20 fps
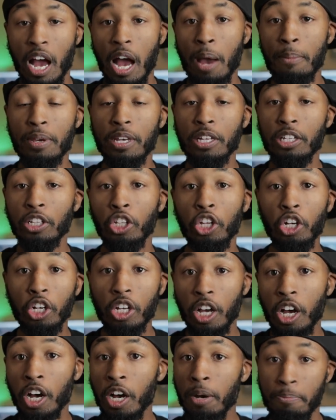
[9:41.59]
I mean,
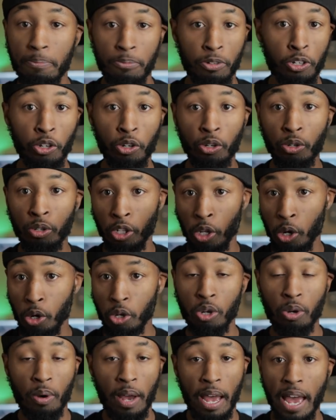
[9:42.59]
look up your
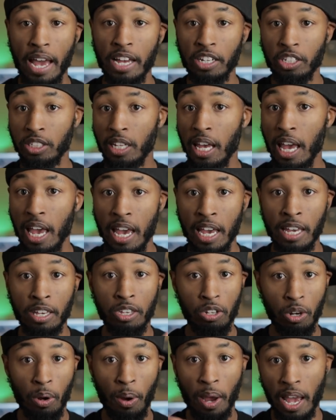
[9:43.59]
local
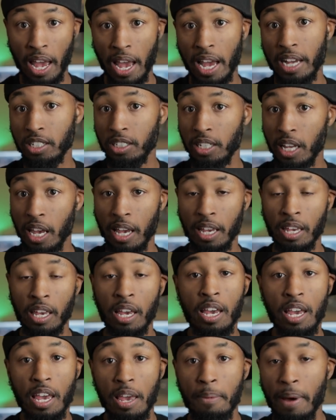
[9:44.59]
hashtag, you know, hashtag,
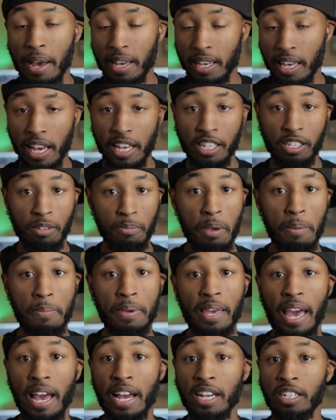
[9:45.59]
in my case, it may
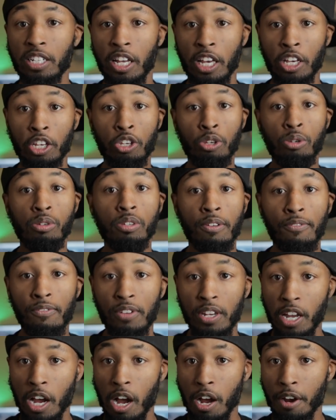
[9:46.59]
be hashtag Houston
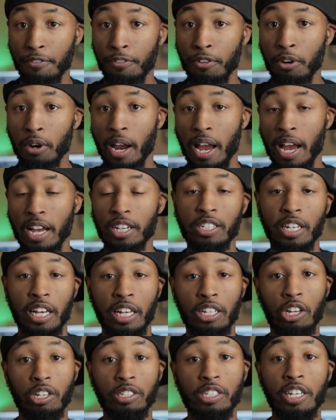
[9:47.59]
videographer, or
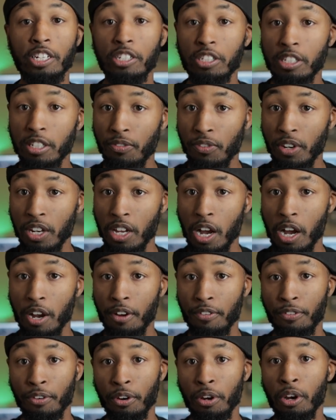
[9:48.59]
hashtag Los Angeles
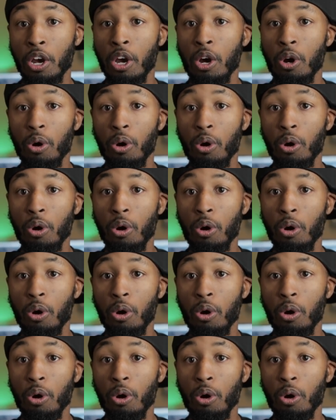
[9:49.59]
videographer,